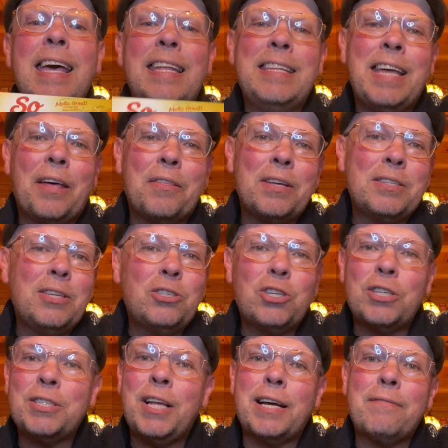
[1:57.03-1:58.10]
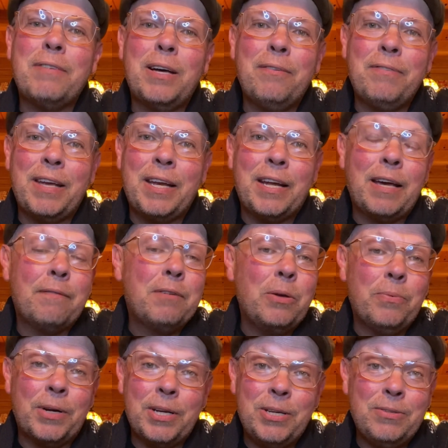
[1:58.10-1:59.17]
Now, this is just like Velveeta. If you
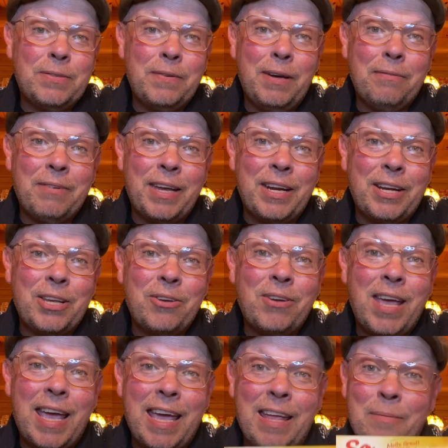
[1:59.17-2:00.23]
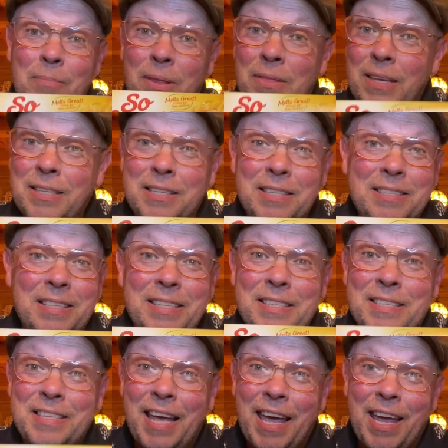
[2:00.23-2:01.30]
want to use Velveeta, you can, but this is
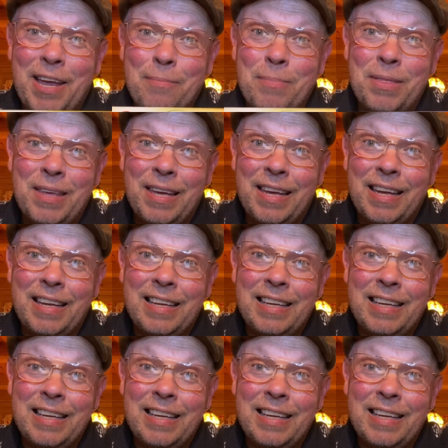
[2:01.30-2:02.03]
the same thing.